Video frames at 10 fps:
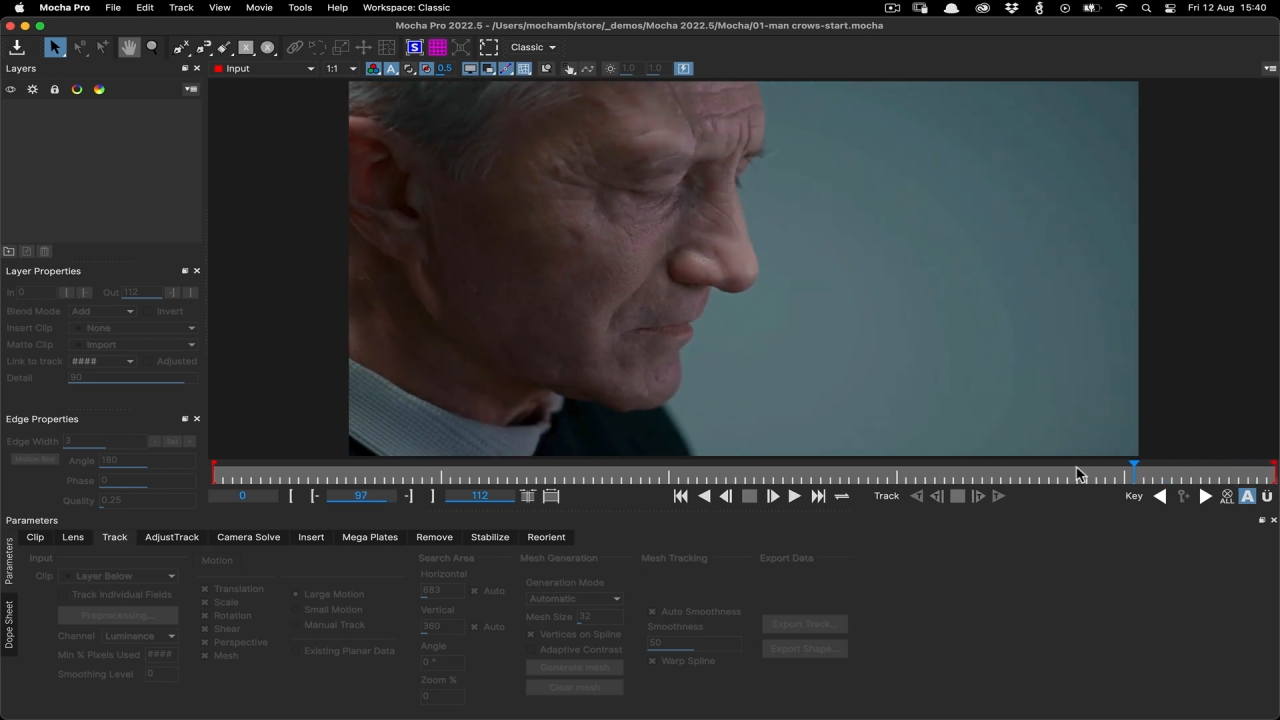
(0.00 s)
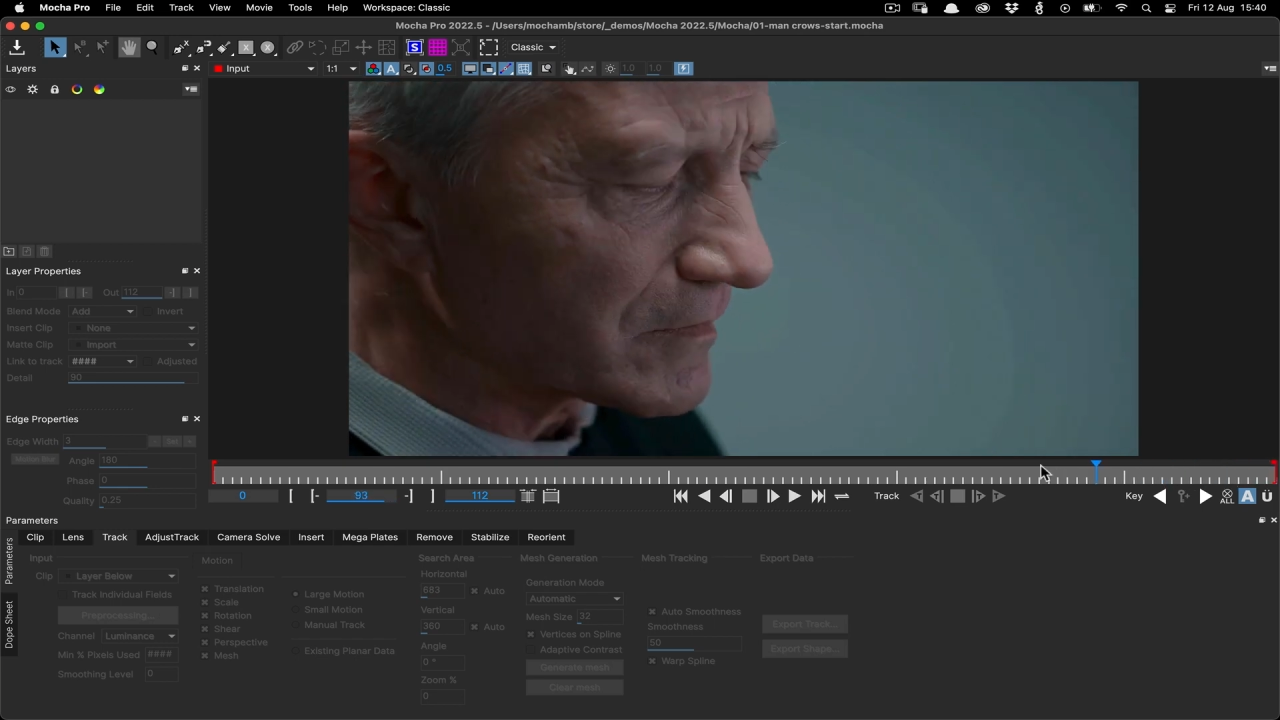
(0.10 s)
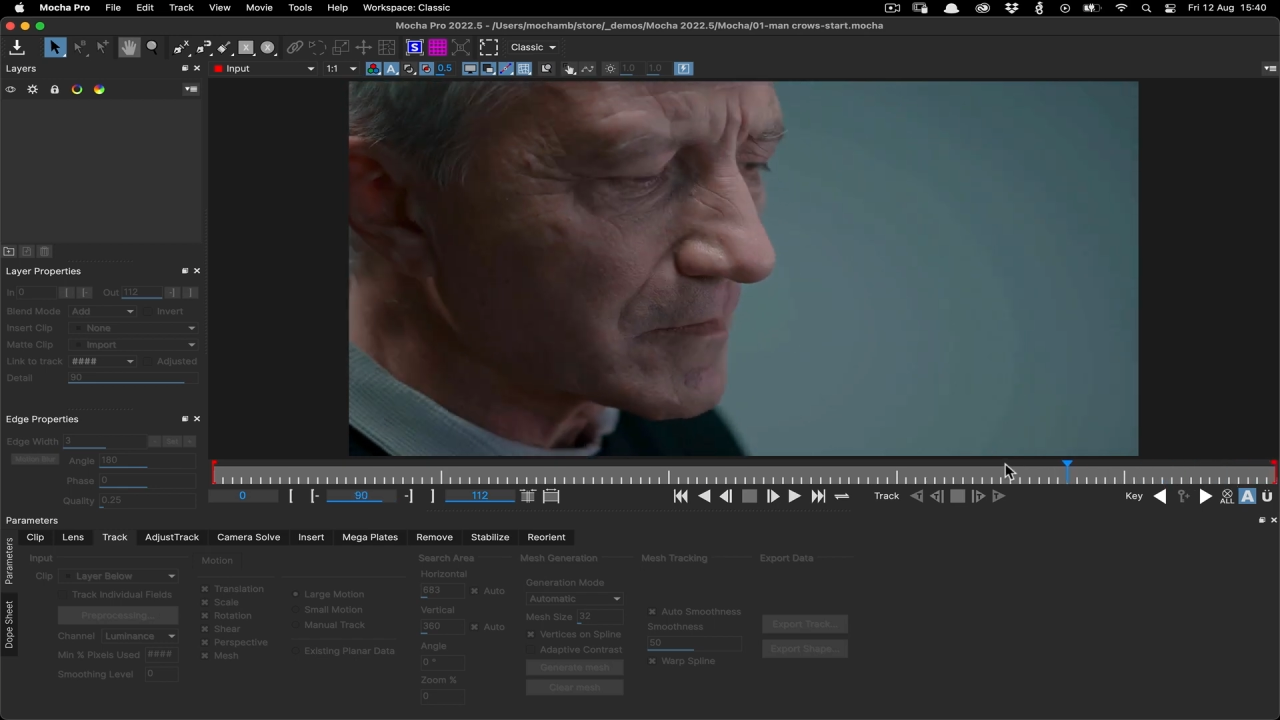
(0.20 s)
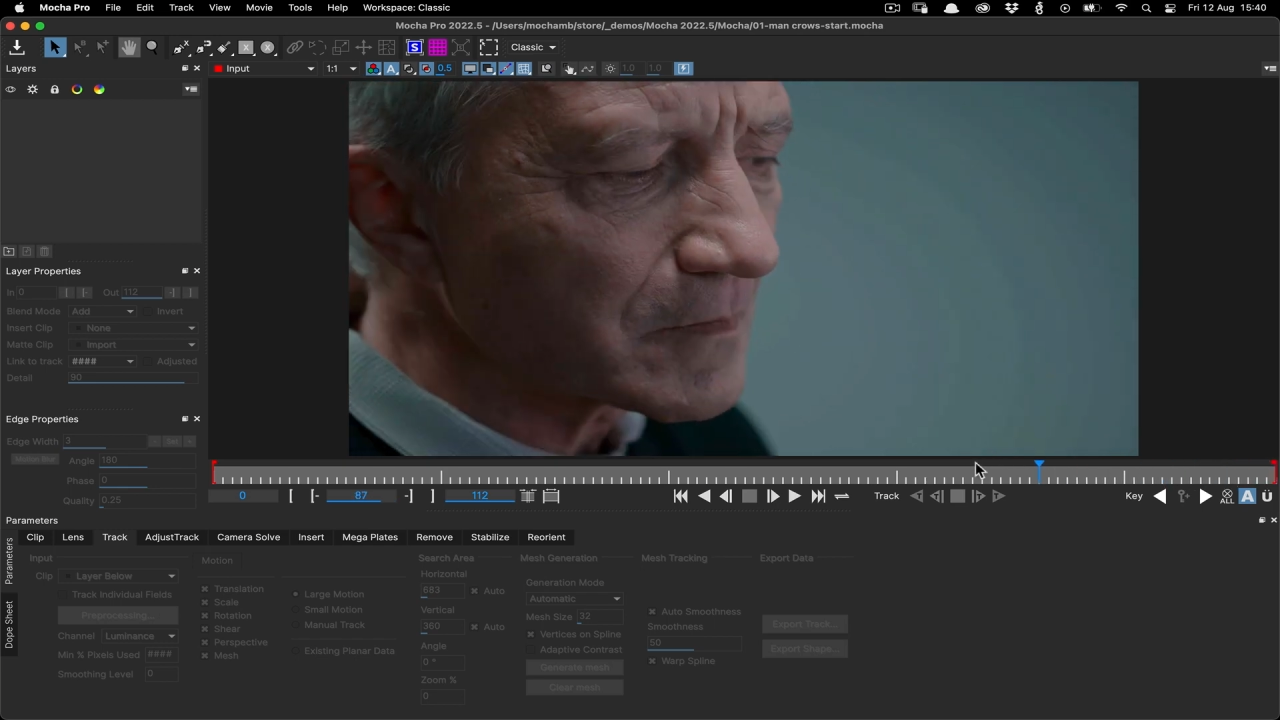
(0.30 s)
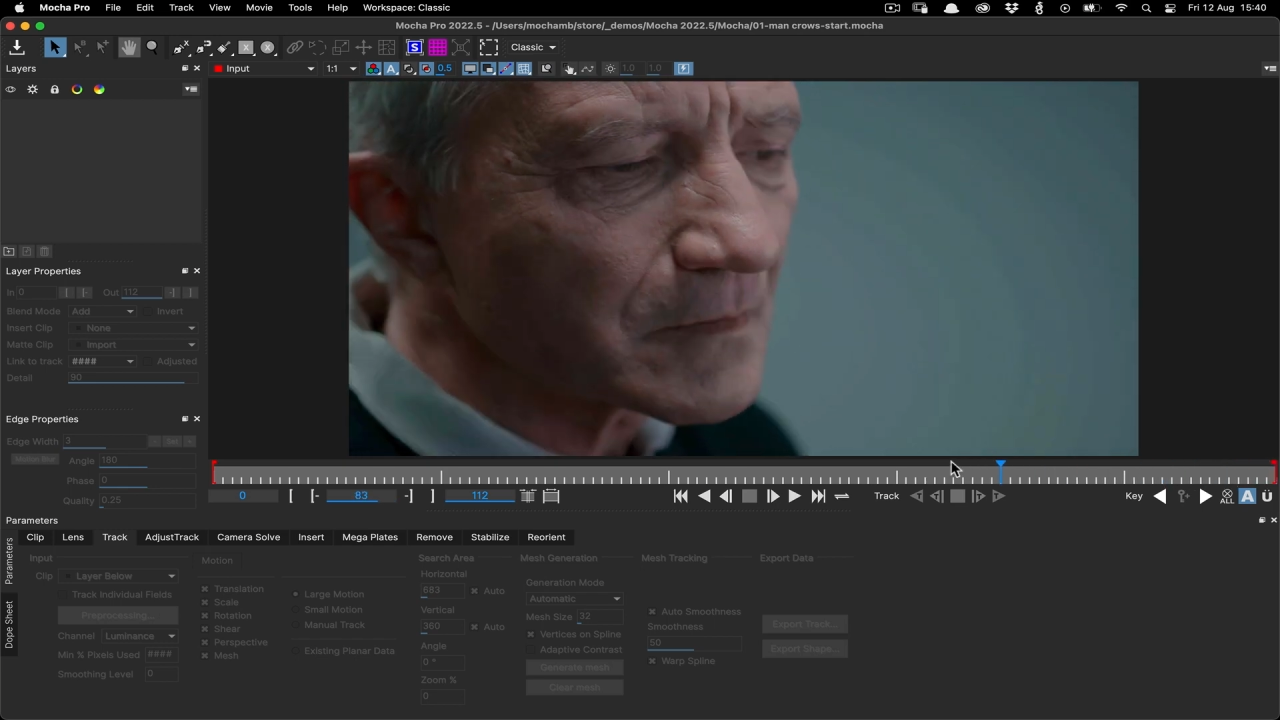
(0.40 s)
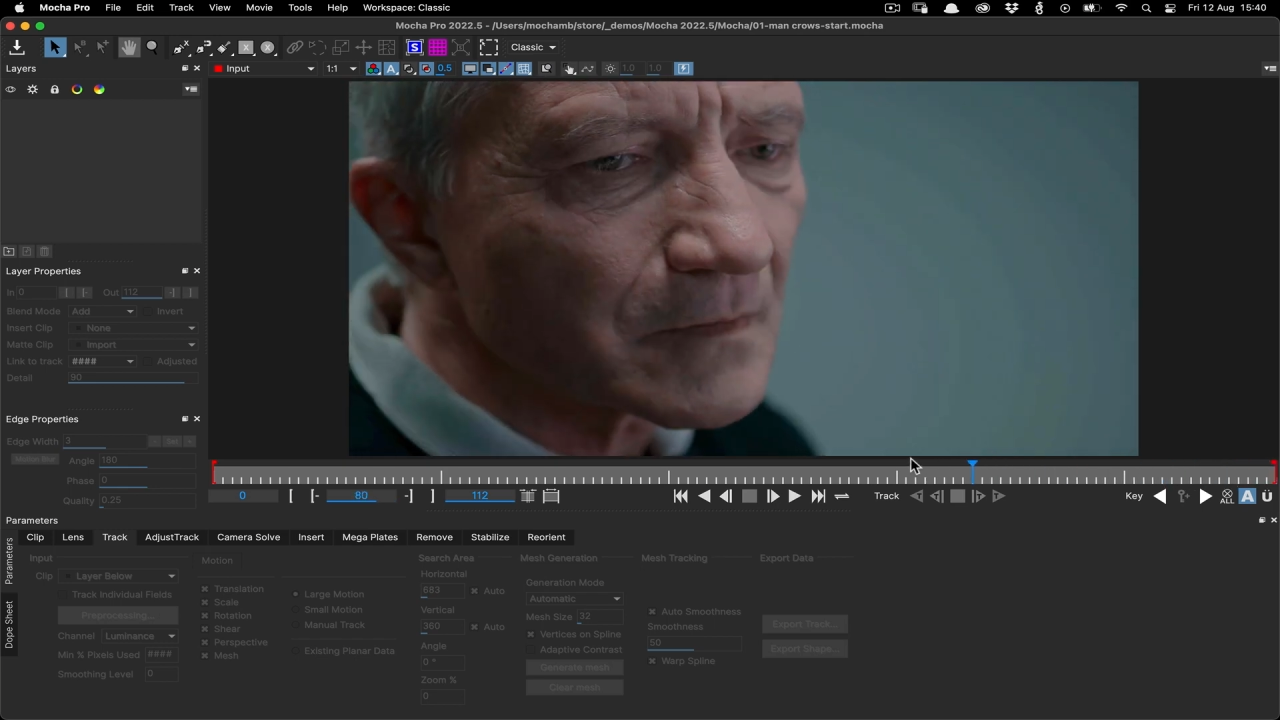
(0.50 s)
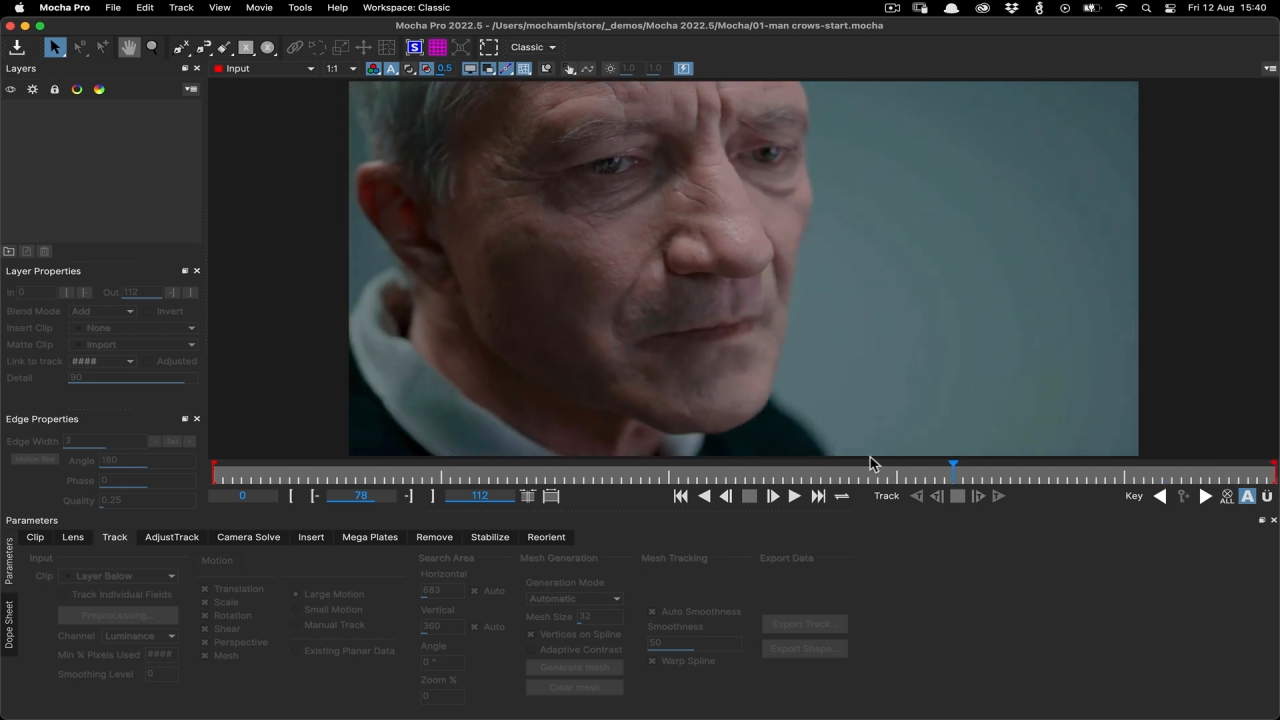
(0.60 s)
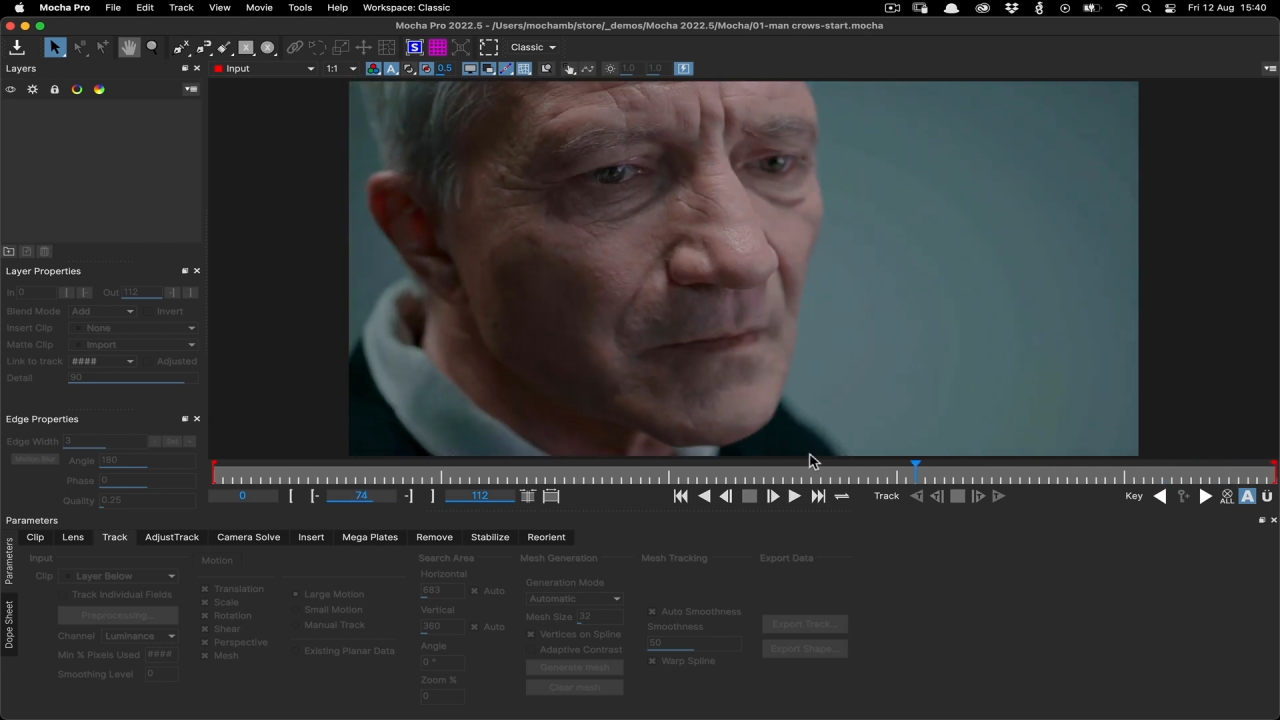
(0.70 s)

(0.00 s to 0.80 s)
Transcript: through the shot